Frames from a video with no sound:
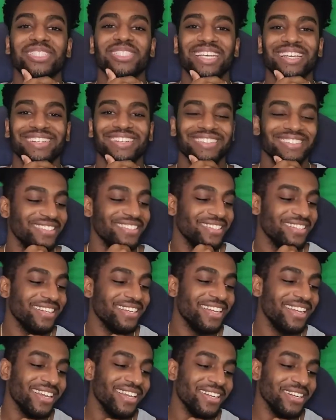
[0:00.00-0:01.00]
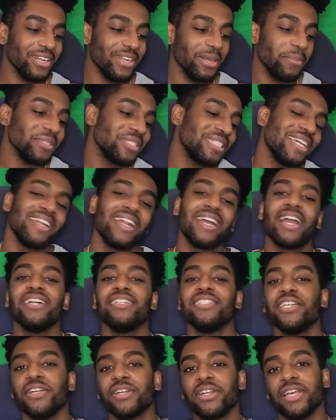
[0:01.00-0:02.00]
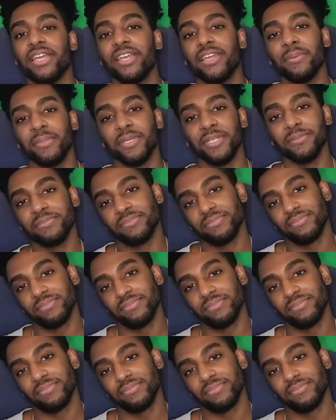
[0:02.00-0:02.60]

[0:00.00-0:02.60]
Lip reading: 10. Number 10, I got Derrick Hamby.